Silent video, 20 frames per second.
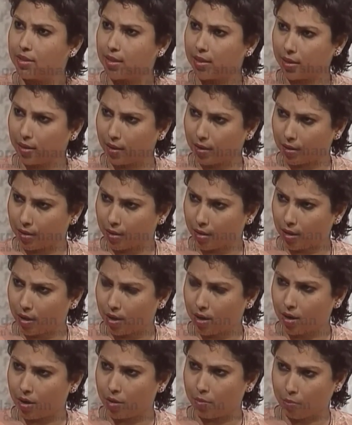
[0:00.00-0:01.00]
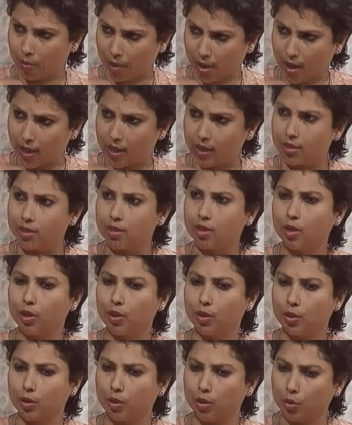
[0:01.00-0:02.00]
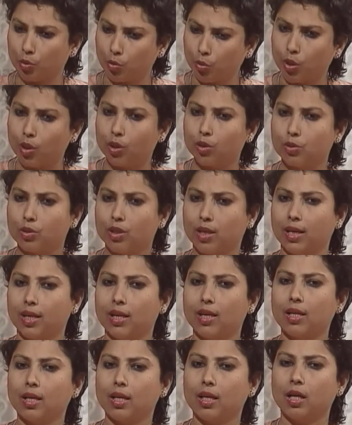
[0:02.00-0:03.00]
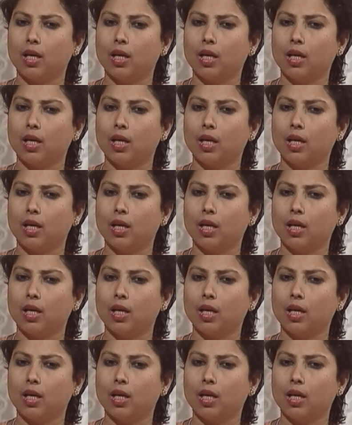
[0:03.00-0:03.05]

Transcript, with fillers: taken place in the world today,